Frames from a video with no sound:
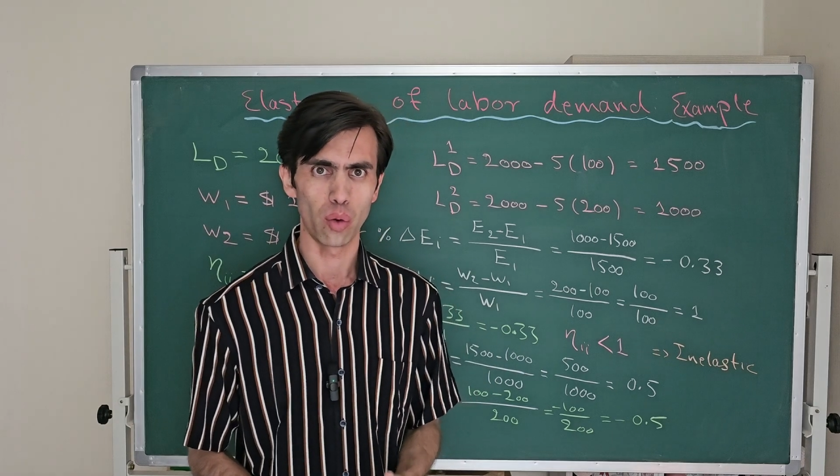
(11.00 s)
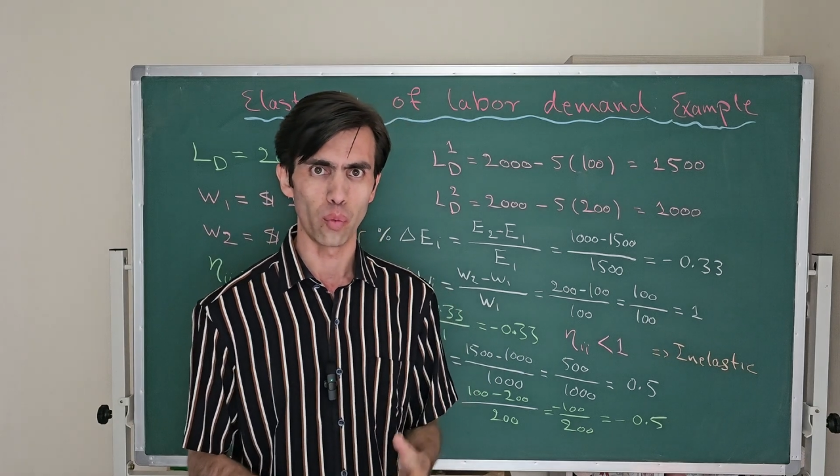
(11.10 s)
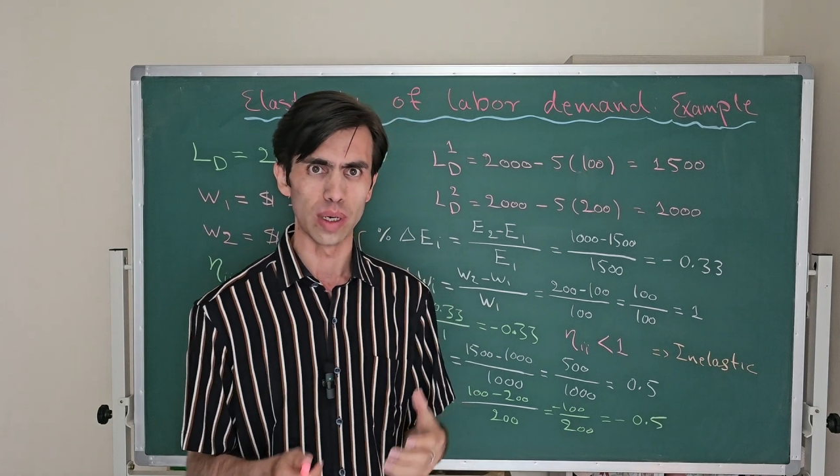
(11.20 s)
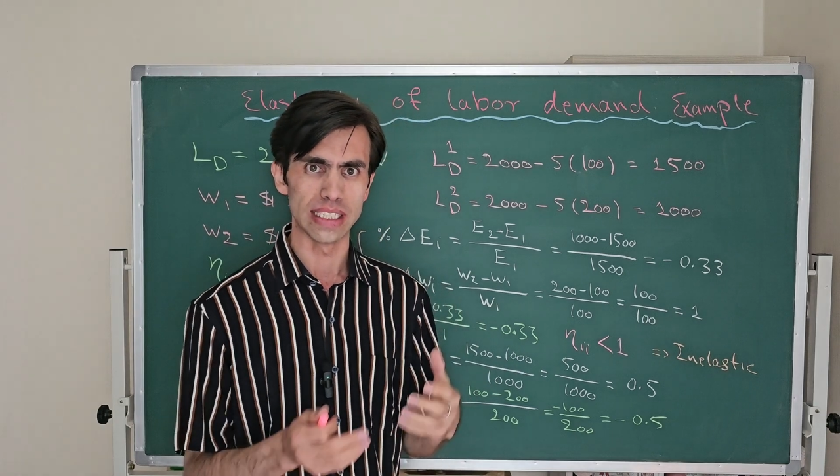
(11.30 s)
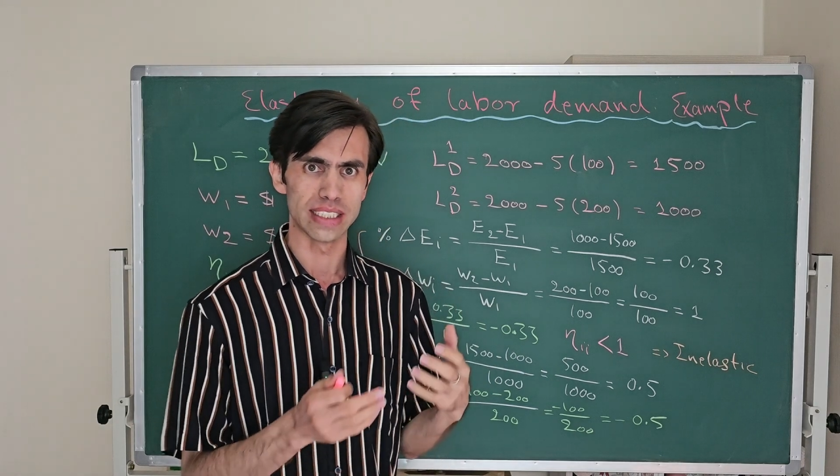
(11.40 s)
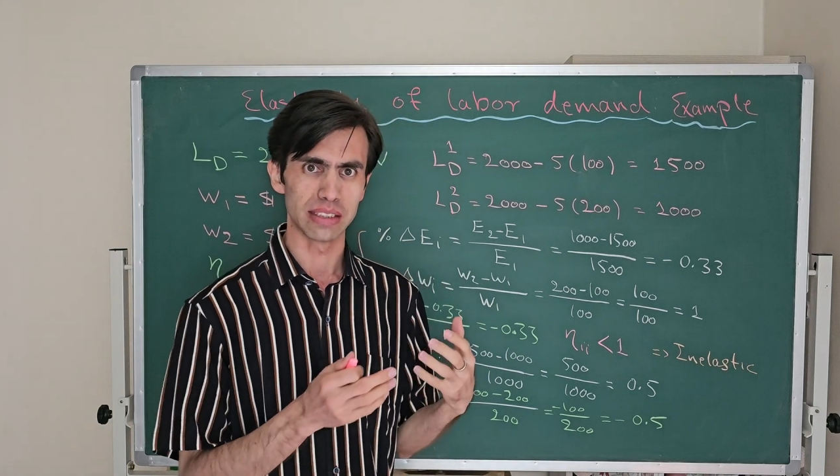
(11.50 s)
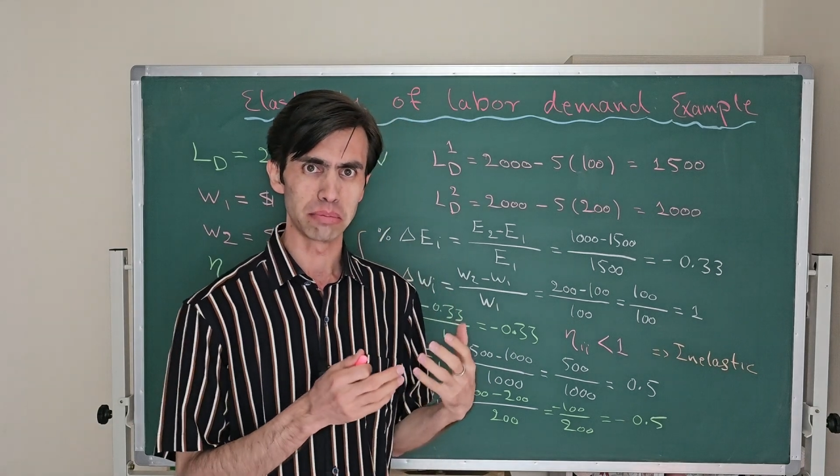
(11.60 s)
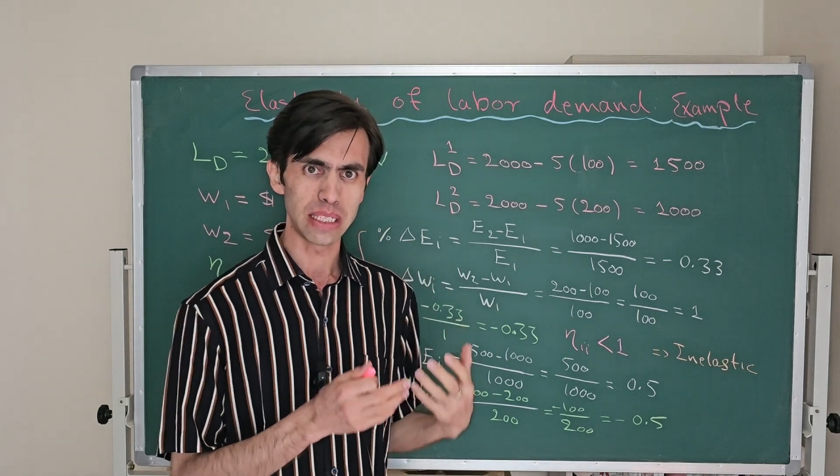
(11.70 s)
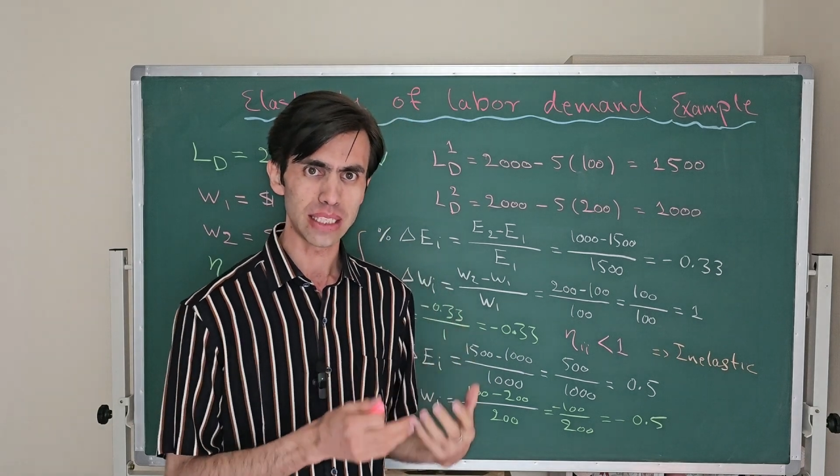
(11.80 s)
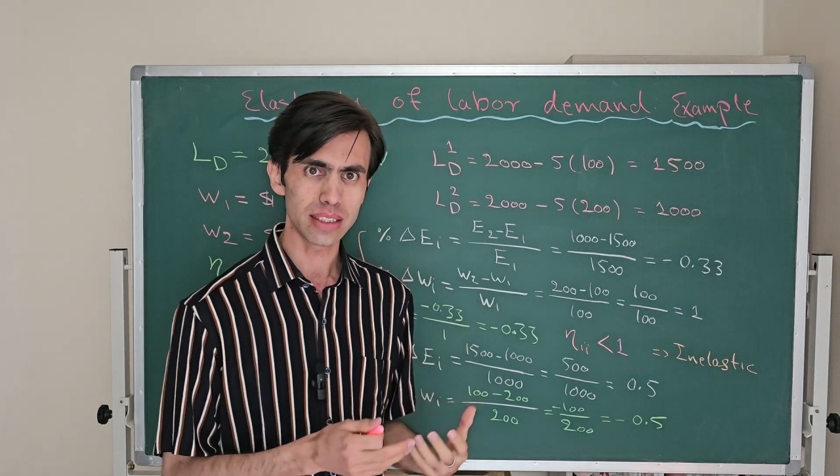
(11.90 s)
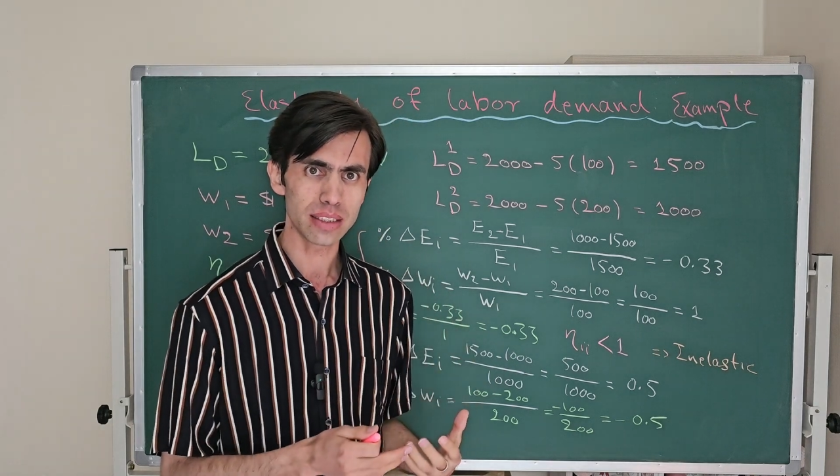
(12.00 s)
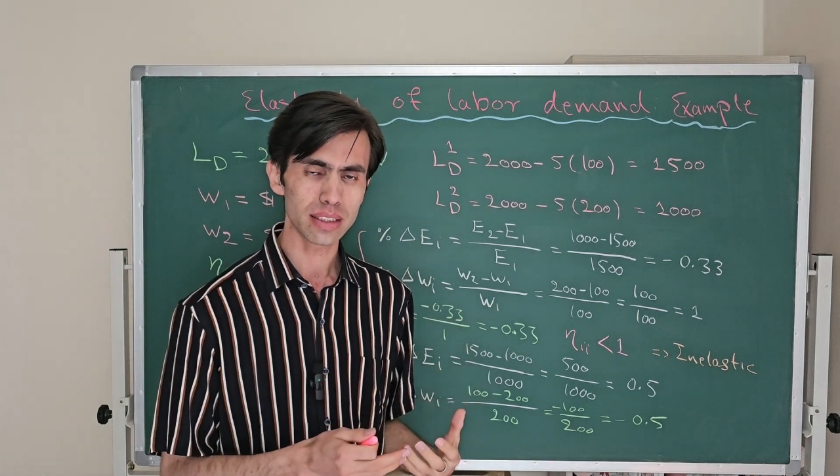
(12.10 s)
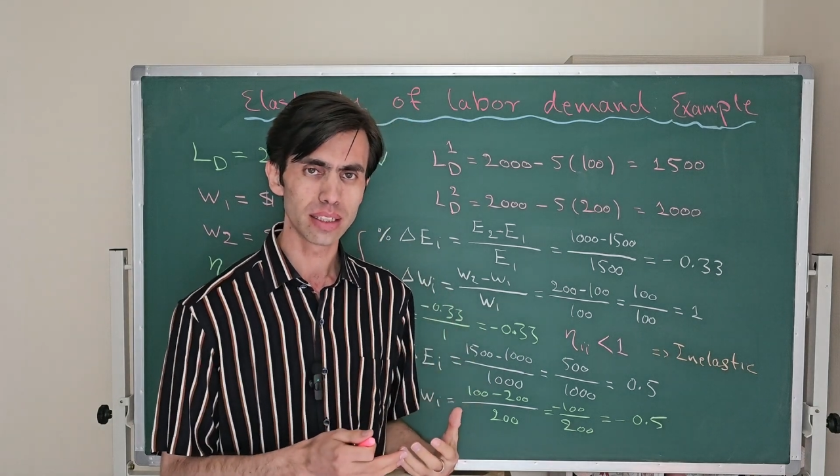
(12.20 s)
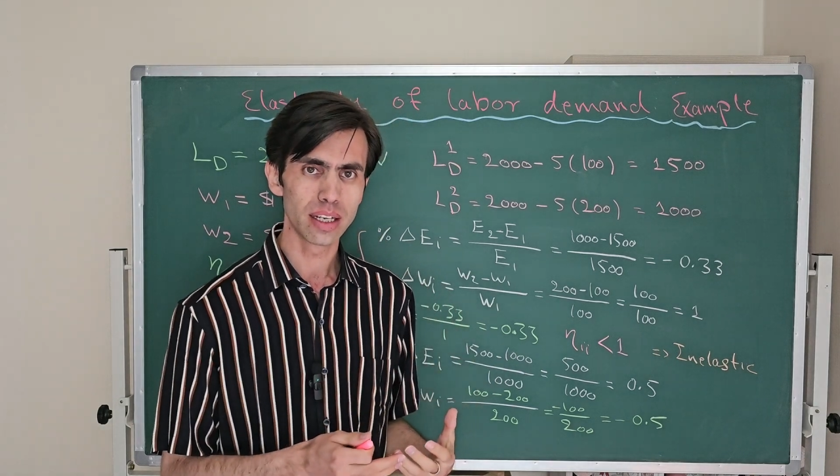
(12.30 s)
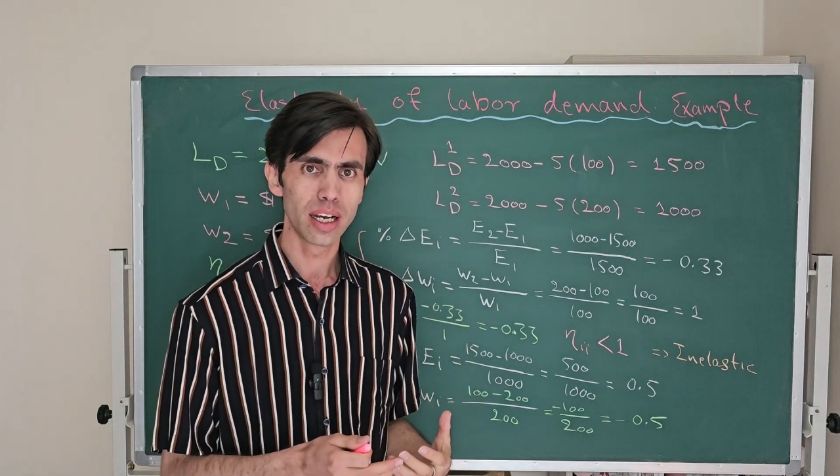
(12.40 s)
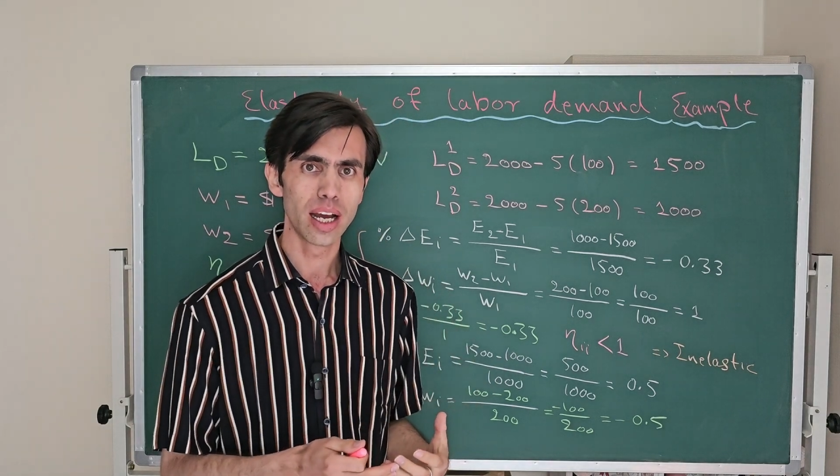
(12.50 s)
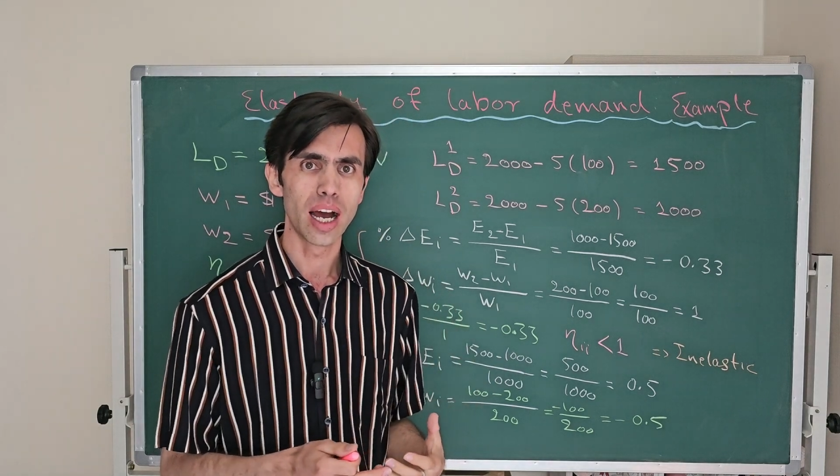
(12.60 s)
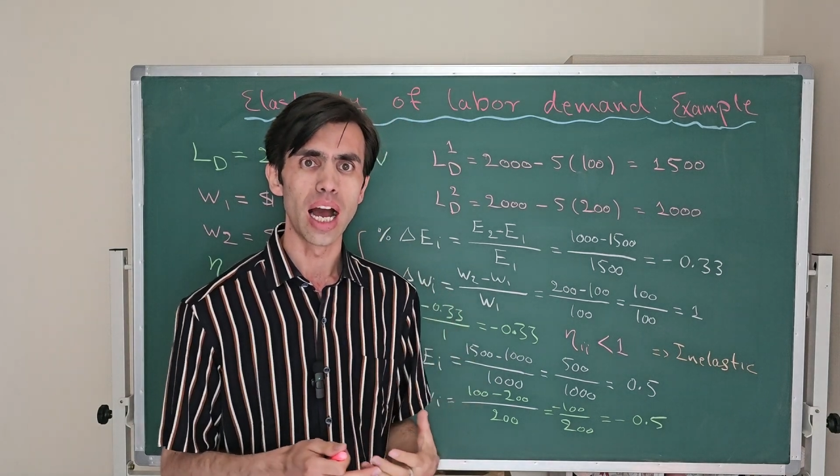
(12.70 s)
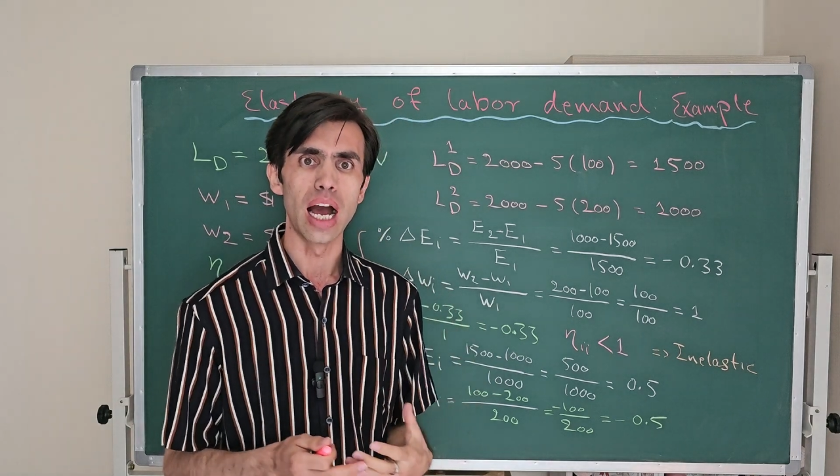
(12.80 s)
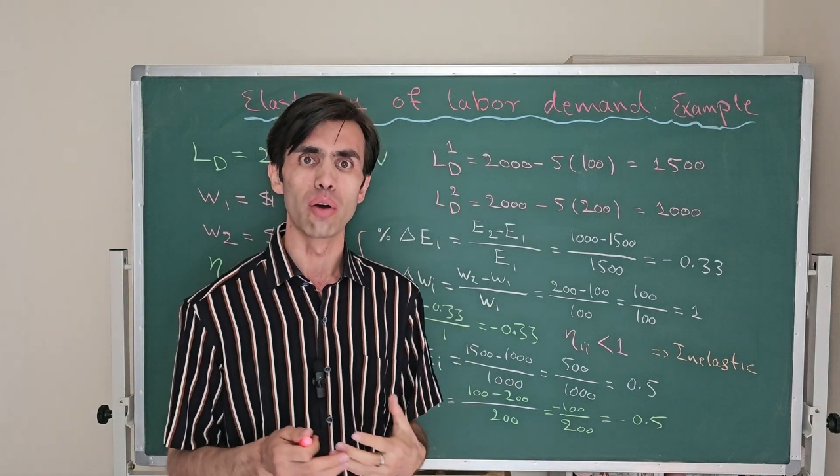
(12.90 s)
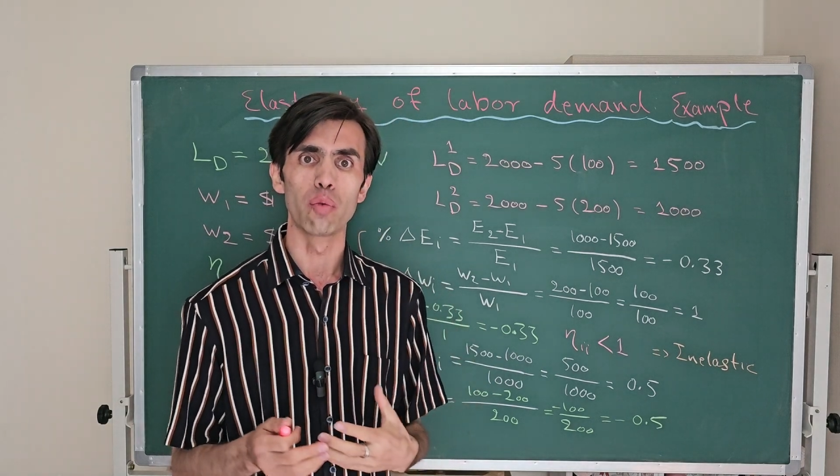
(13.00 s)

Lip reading: What does it mean? How